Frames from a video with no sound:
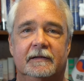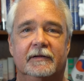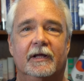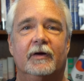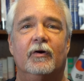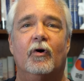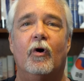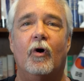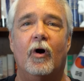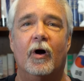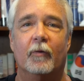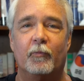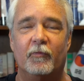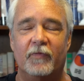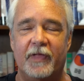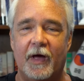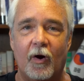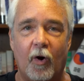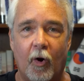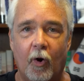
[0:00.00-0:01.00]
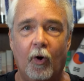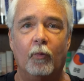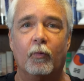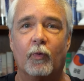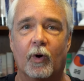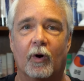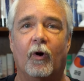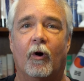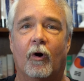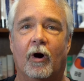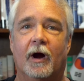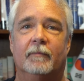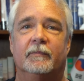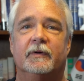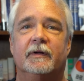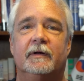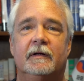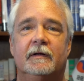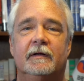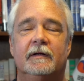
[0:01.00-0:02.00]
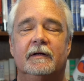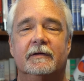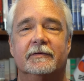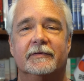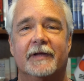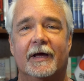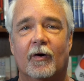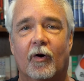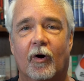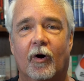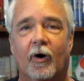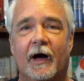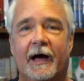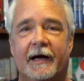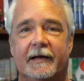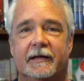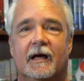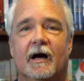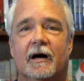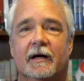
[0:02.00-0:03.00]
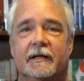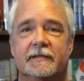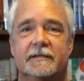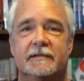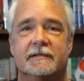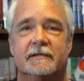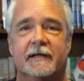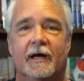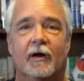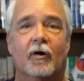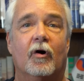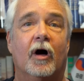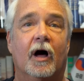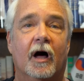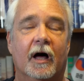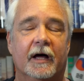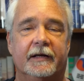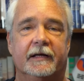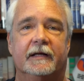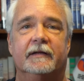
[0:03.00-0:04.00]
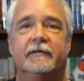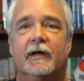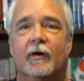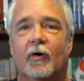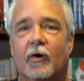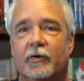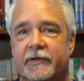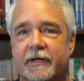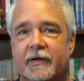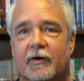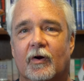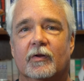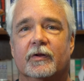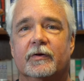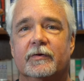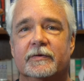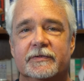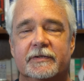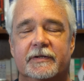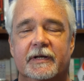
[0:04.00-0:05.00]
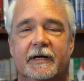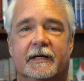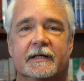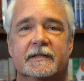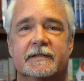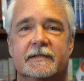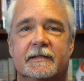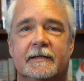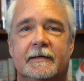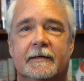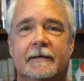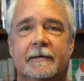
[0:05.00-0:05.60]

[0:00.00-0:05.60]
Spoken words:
They all were armed. They all had guns. They all hunted. They all did all those things.